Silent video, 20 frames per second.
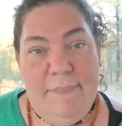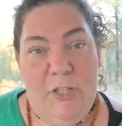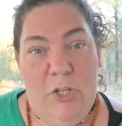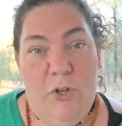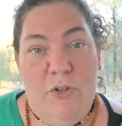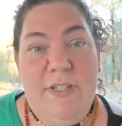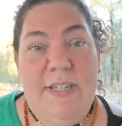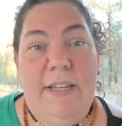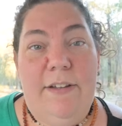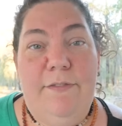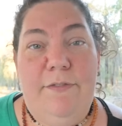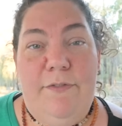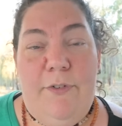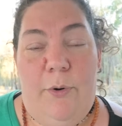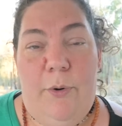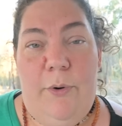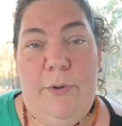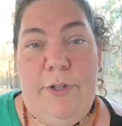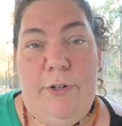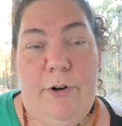using
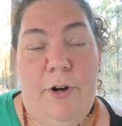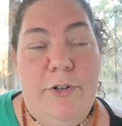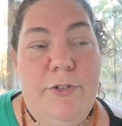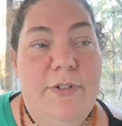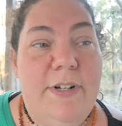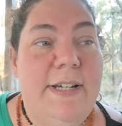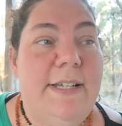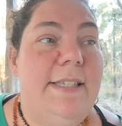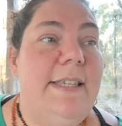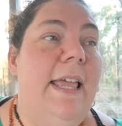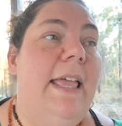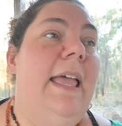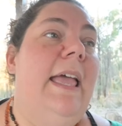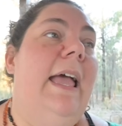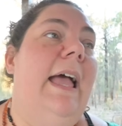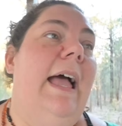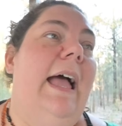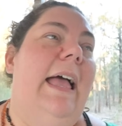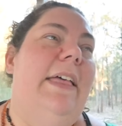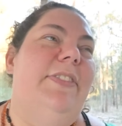for the groceries
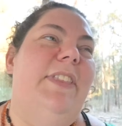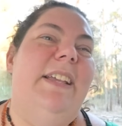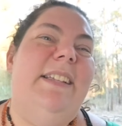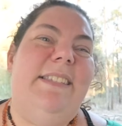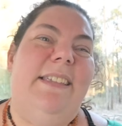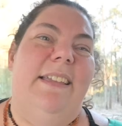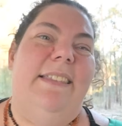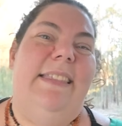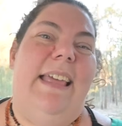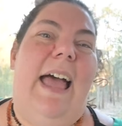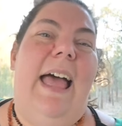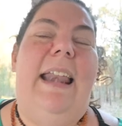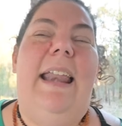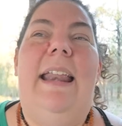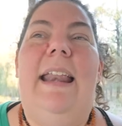and things like that.